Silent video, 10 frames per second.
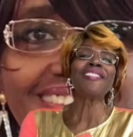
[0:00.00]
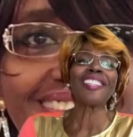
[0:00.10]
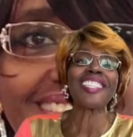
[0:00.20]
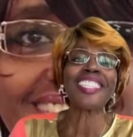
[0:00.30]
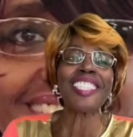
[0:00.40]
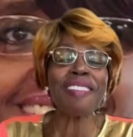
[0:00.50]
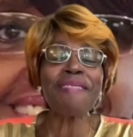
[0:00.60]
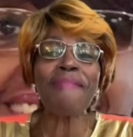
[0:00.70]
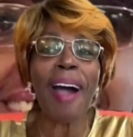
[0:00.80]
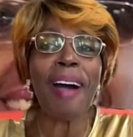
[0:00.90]
could see
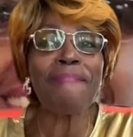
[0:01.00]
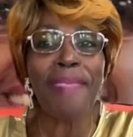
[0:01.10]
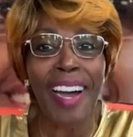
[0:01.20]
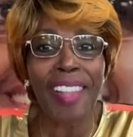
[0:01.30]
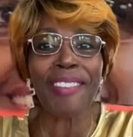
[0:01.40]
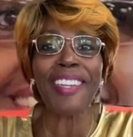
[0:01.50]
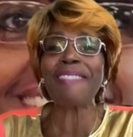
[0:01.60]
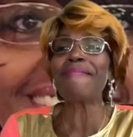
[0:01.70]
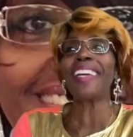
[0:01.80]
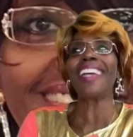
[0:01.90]
my mother
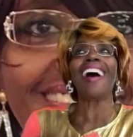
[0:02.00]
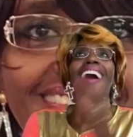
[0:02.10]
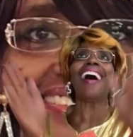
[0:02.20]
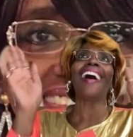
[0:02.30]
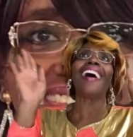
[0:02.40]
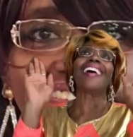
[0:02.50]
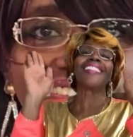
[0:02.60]
in me. Ah,